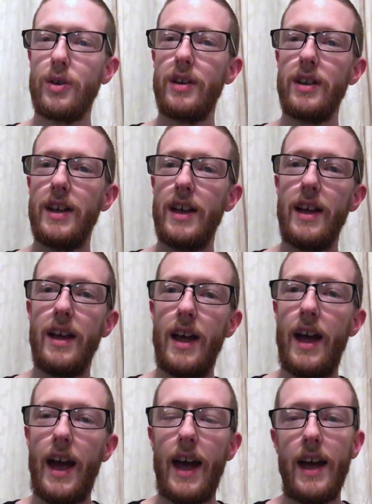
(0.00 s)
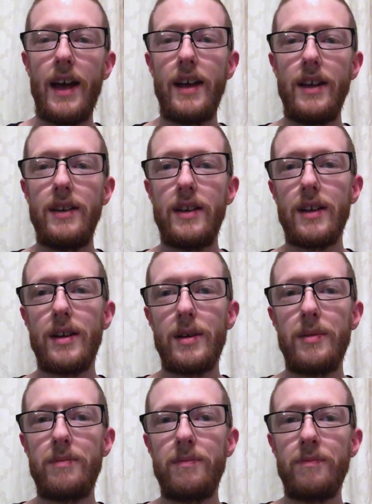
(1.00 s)
one, and
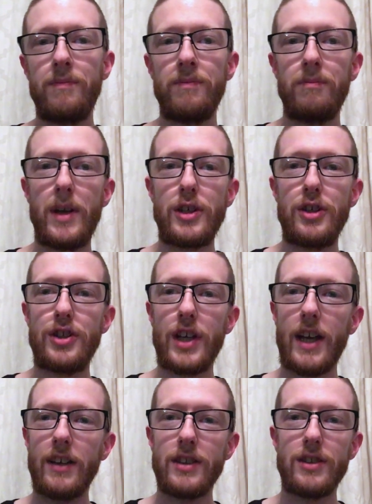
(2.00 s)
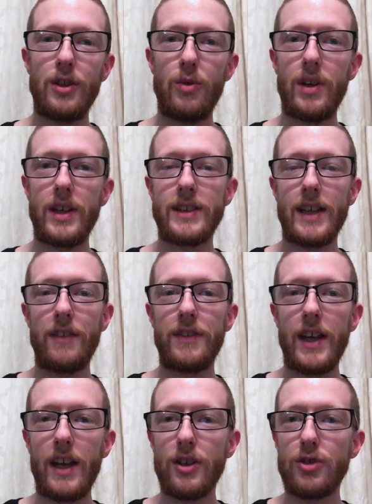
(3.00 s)
make sure you check out this new one that's out in
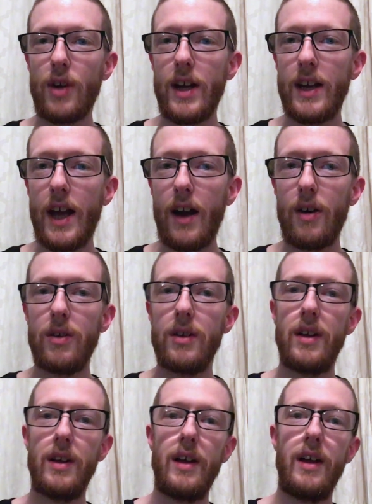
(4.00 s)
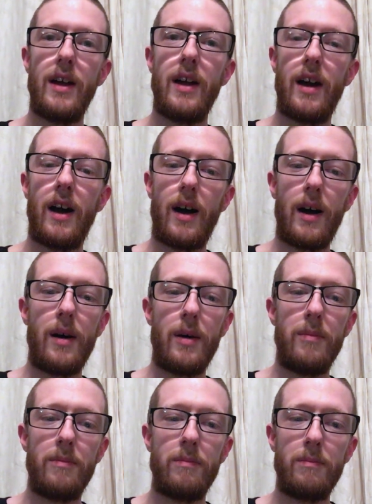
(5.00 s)
theaters right now.
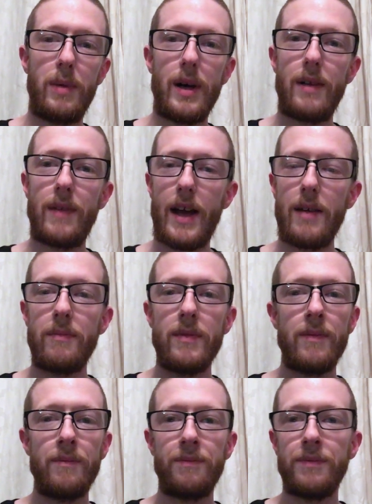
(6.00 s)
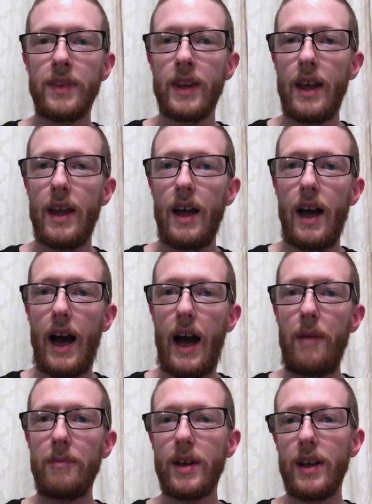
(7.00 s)
But hey,
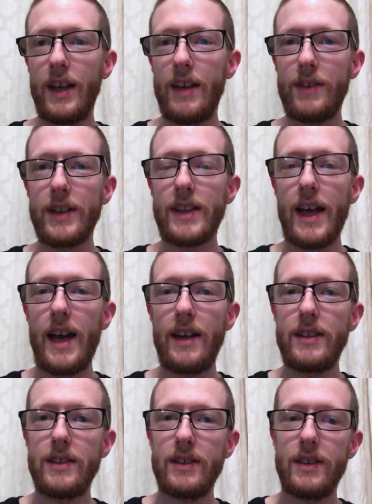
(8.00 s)
I'm going to leave it at